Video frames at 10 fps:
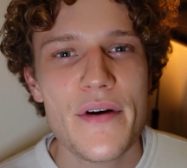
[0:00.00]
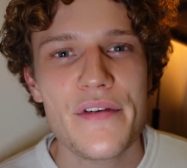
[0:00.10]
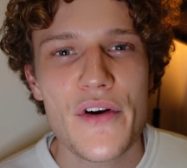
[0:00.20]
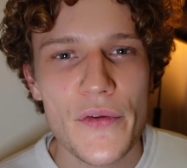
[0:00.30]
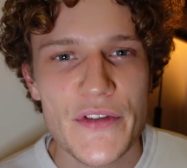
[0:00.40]
you
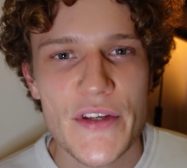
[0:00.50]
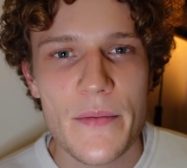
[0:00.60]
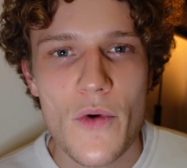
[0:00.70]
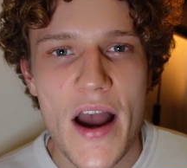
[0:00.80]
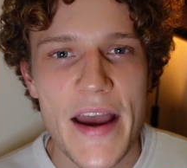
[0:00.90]
ever gone
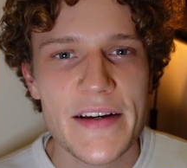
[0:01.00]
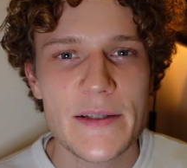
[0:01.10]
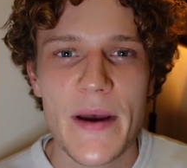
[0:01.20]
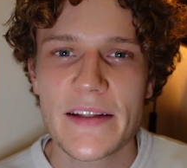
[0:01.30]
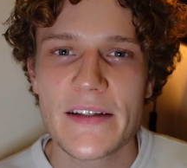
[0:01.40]
somewhere
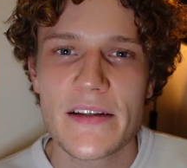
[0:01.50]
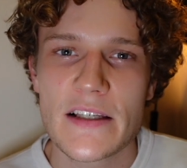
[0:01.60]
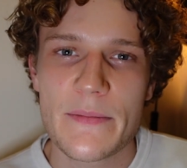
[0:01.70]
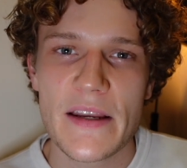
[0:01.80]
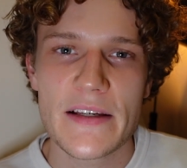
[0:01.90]
expecting to
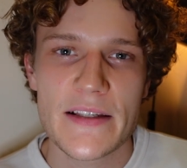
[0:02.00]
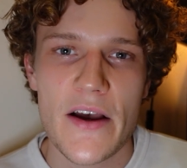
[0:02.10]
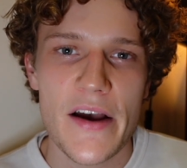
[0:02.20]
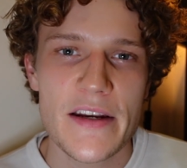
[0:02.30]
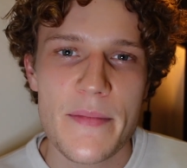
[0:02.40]
spend a
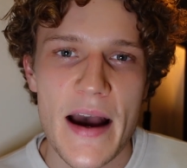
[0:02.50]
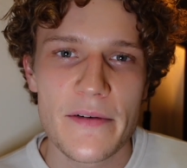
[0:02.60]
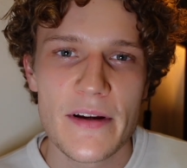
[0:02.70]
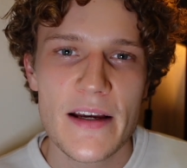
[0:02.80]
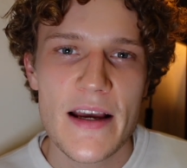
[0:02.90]
certain
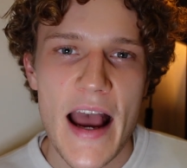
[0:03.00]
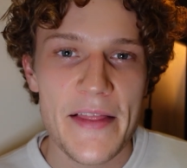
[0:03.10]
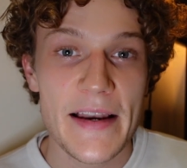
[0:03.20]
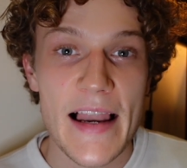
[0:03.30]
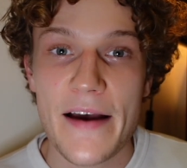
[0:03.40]
amount
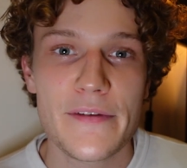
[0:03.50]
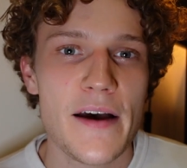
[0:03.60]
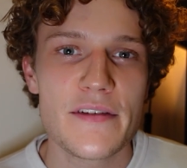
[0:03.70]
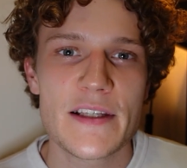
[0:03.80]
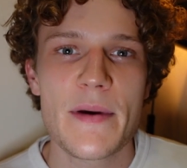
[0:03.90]
and then left
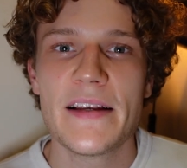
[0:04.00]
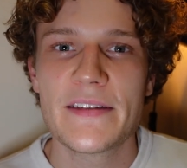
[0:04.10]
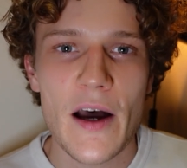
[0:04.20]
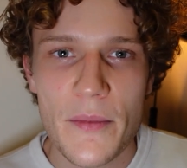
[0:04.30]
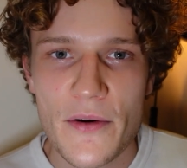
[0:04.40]
having spent
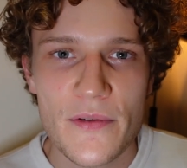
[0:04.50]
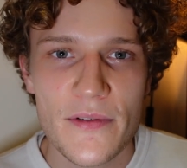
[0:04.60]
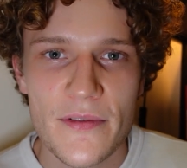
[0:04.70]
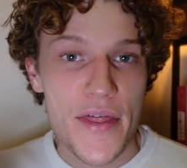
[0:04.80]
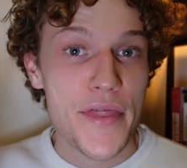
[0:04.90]
double?
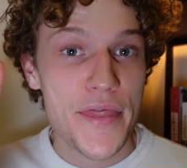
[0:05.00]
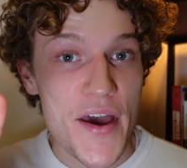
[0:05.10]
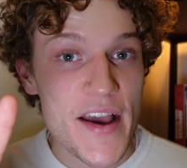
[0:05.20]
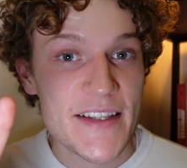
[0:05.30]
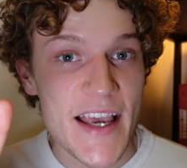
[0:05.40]
The
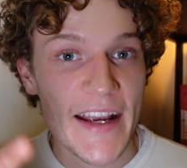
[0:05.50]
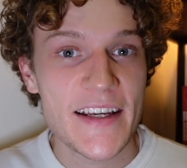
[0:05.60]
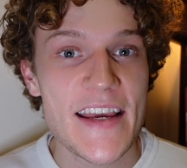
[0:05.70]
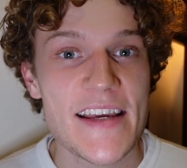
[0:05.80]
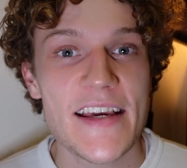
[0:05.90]
third technique